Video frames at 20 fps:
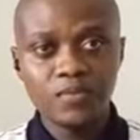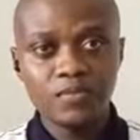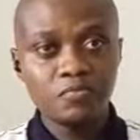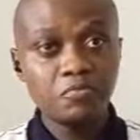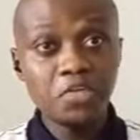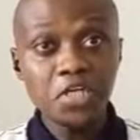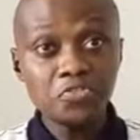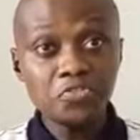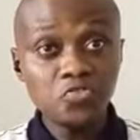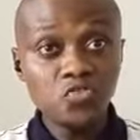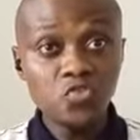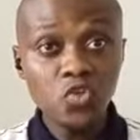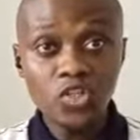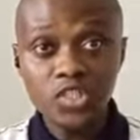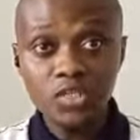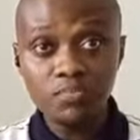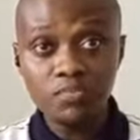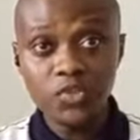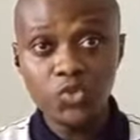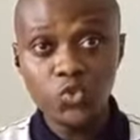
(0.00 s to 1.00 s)
There's
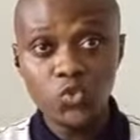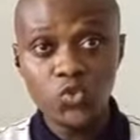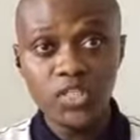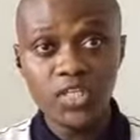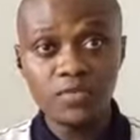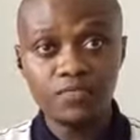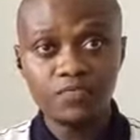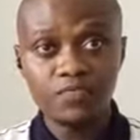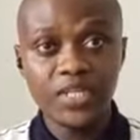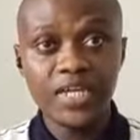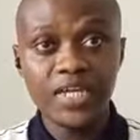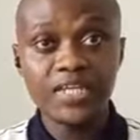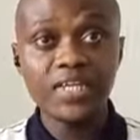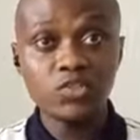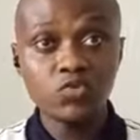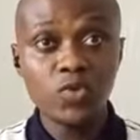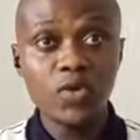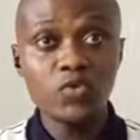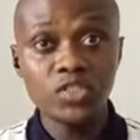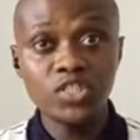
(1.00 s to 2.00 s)
nothing between them. And
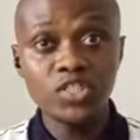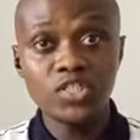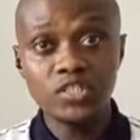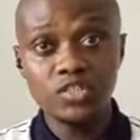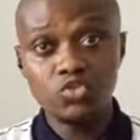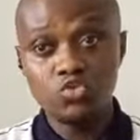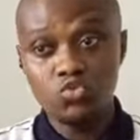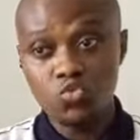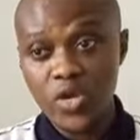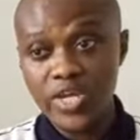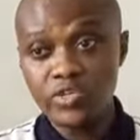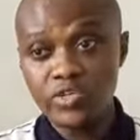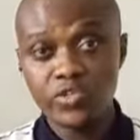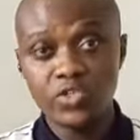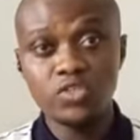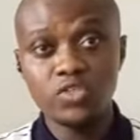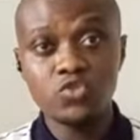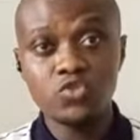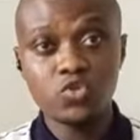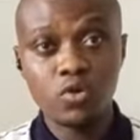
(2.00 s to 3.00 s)
that's why we see, when you
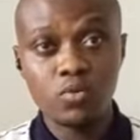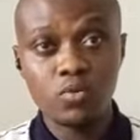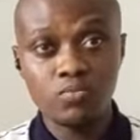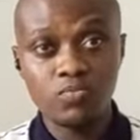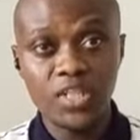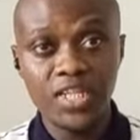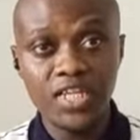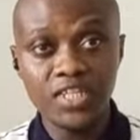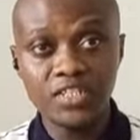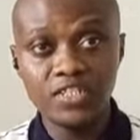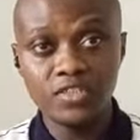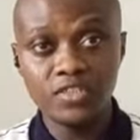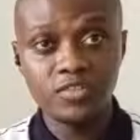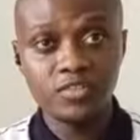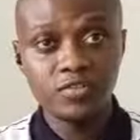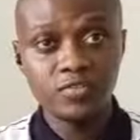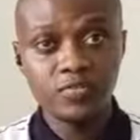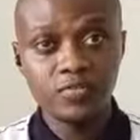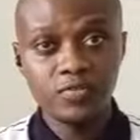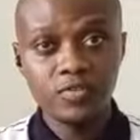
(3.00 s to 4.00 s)
see some ladies,
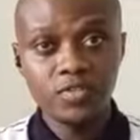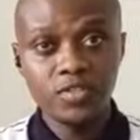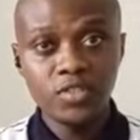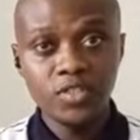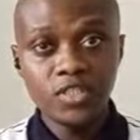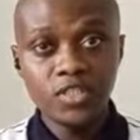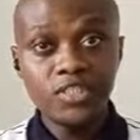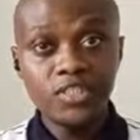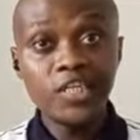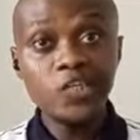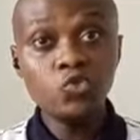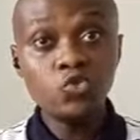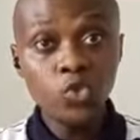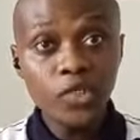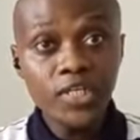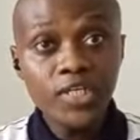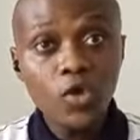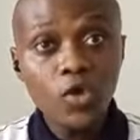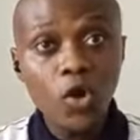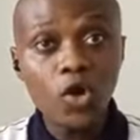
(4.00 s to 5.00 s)
they
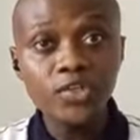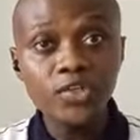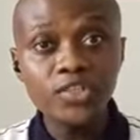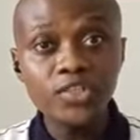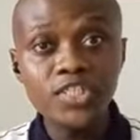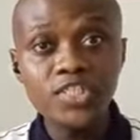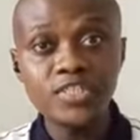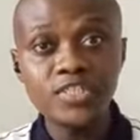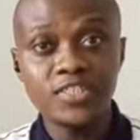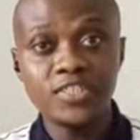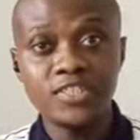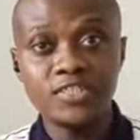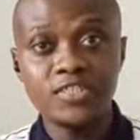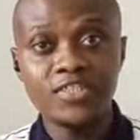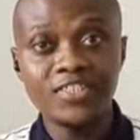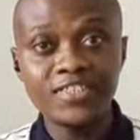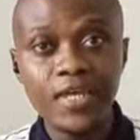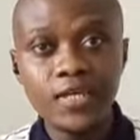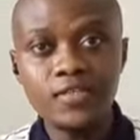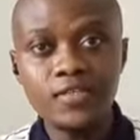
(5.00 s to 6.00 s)
doing all these things
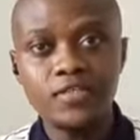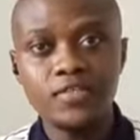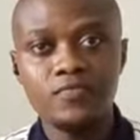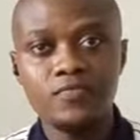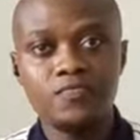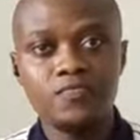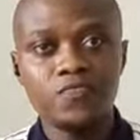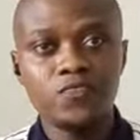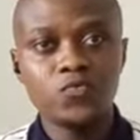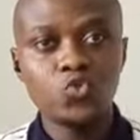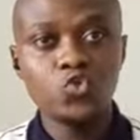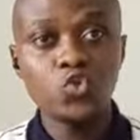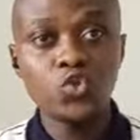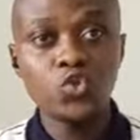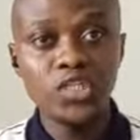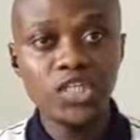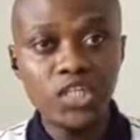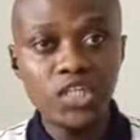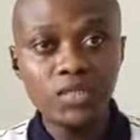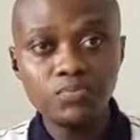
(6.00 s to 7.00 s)
steady to
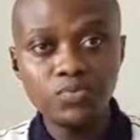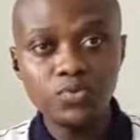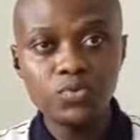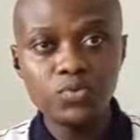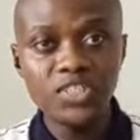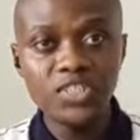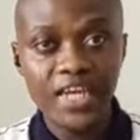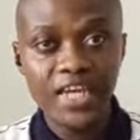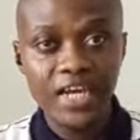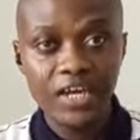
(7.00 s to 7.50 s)
keep their